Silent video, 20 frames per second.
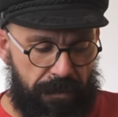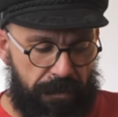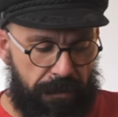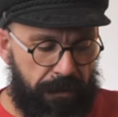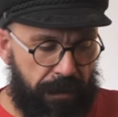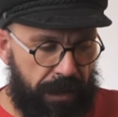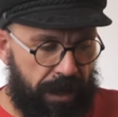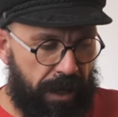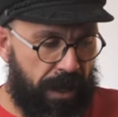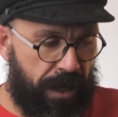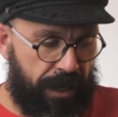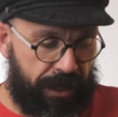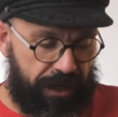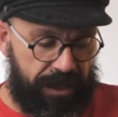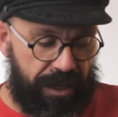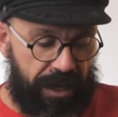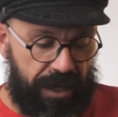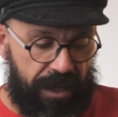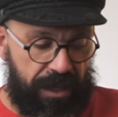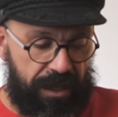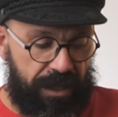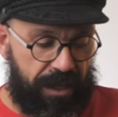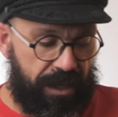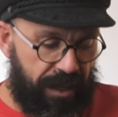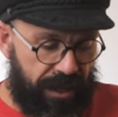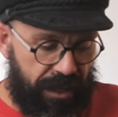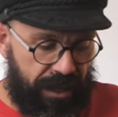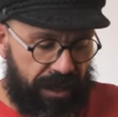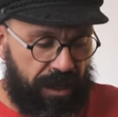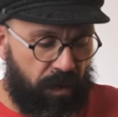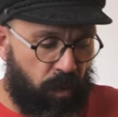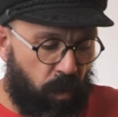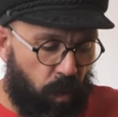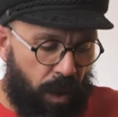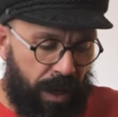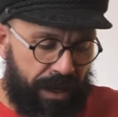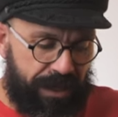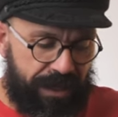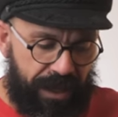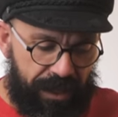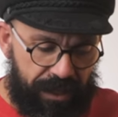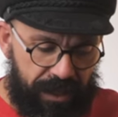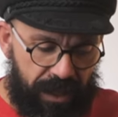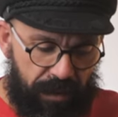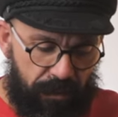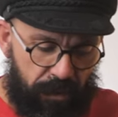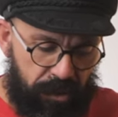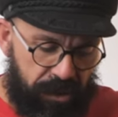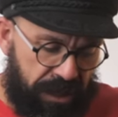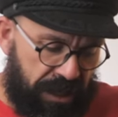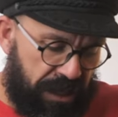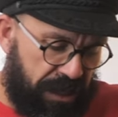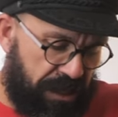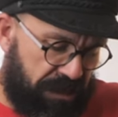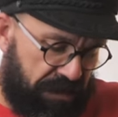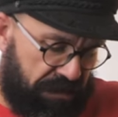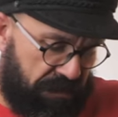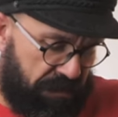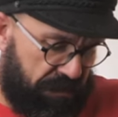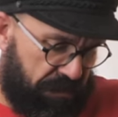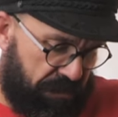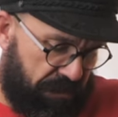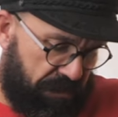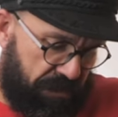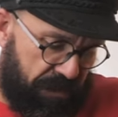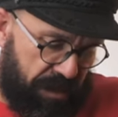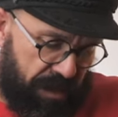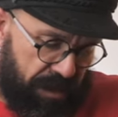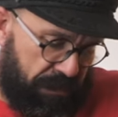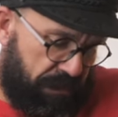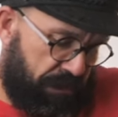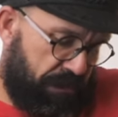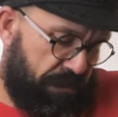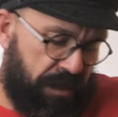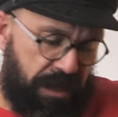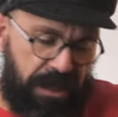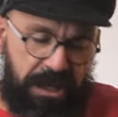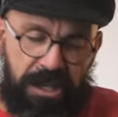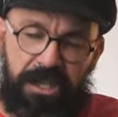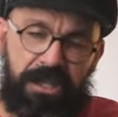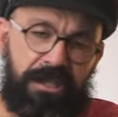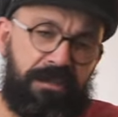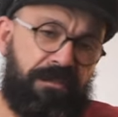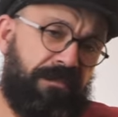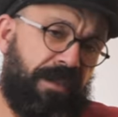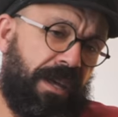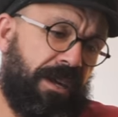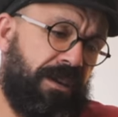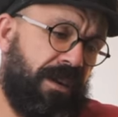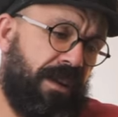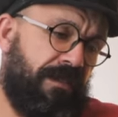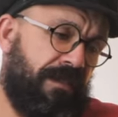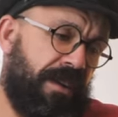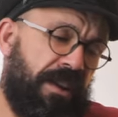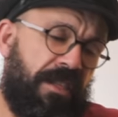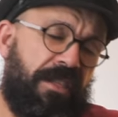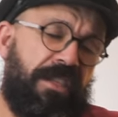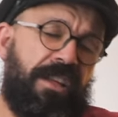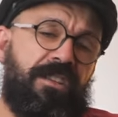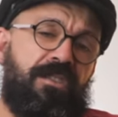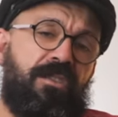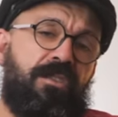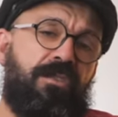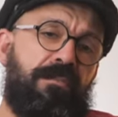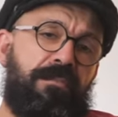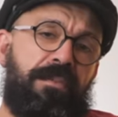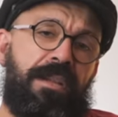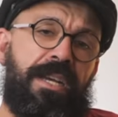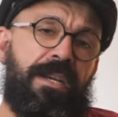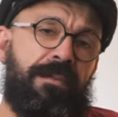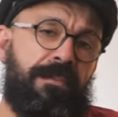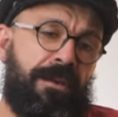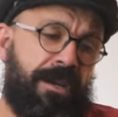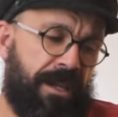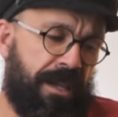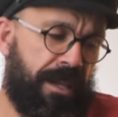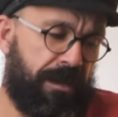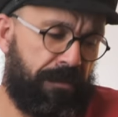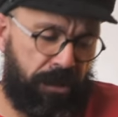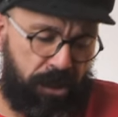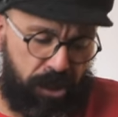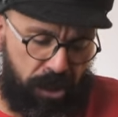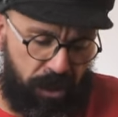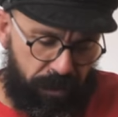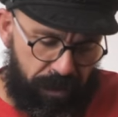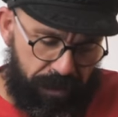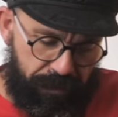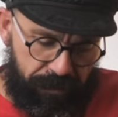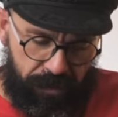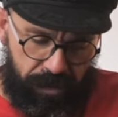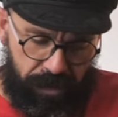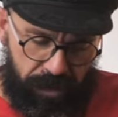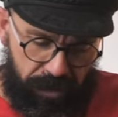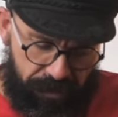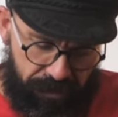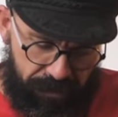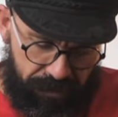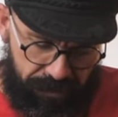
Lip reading: but the ones that come on these, they're good. I don't have anything to complain about it. Let me show them to you.